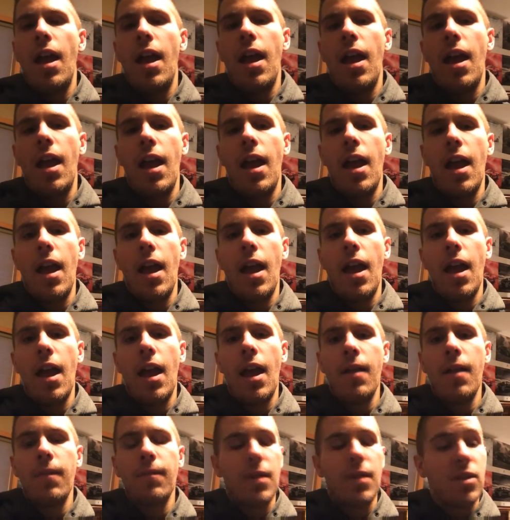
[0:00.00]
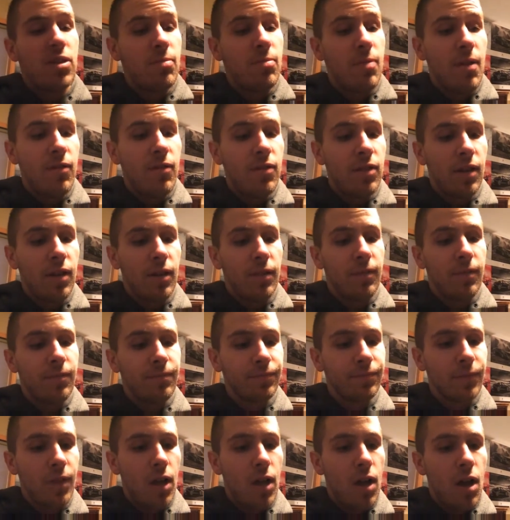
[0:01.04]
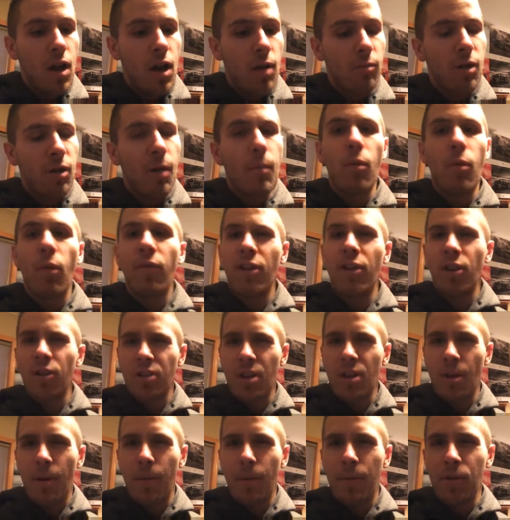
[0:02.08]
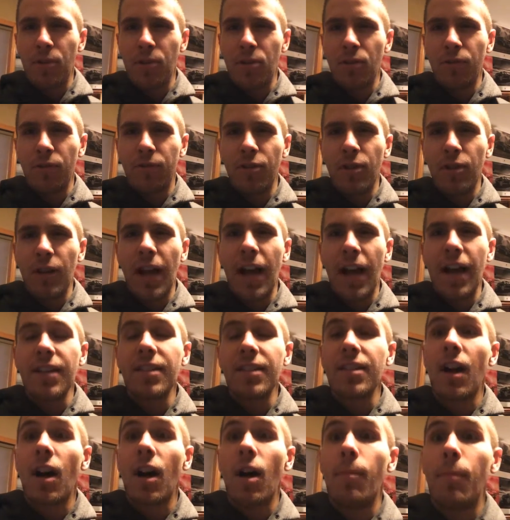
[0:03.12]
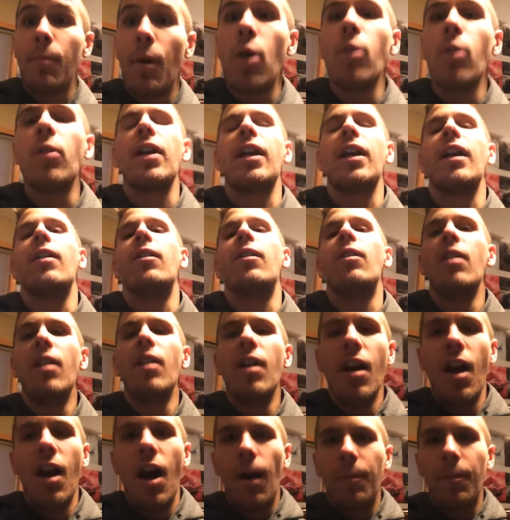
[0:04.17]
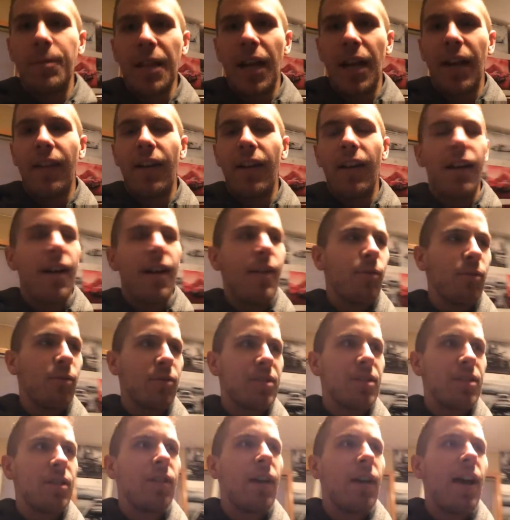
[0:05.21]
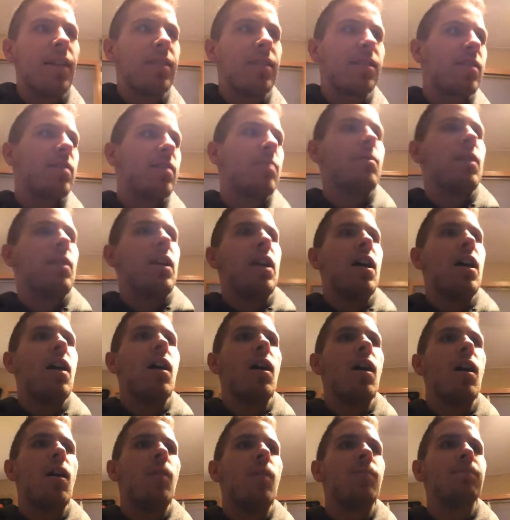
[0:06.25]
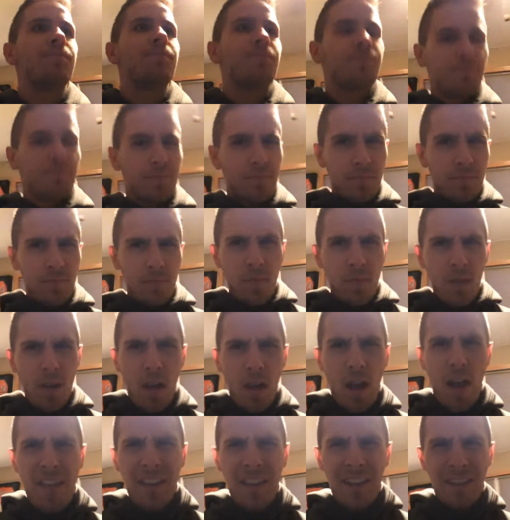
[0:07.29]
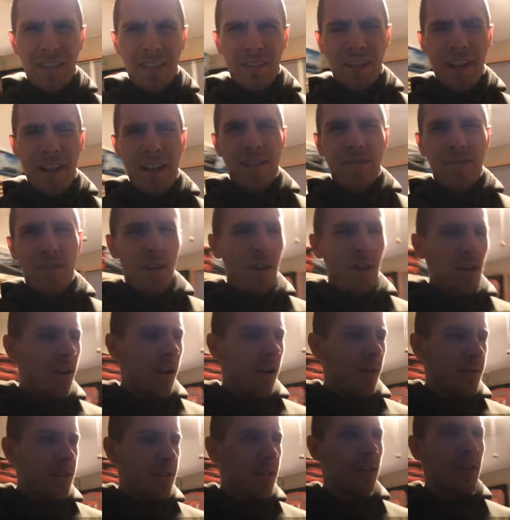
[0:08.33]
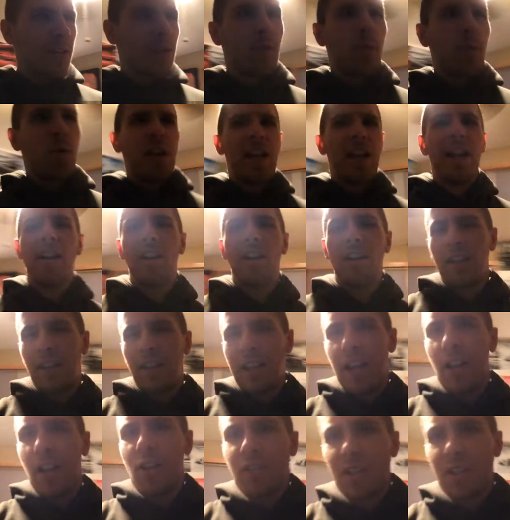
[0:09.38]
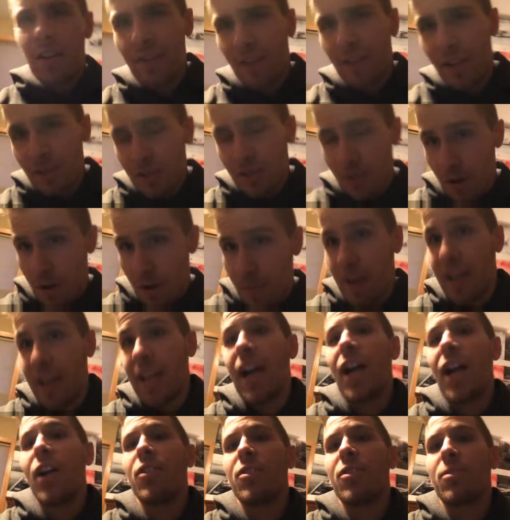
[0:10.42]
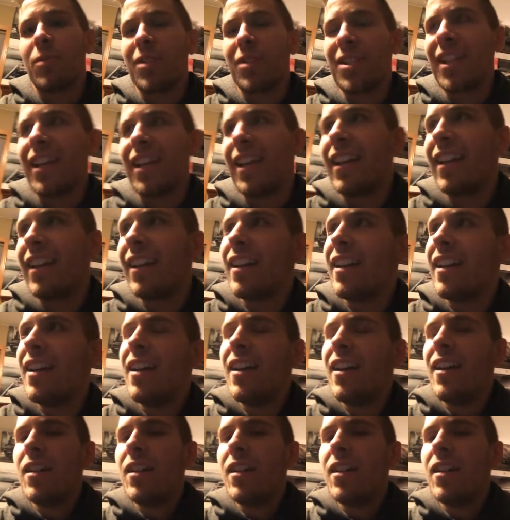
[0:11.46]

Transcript: And that should be everything. Um, a um, couple more videos coming up here soon for you guys. Uh, bulking update on that. Everyone still asks me. Um, I think last video I'm still at 2,800 calories and everything. So I up my calories once again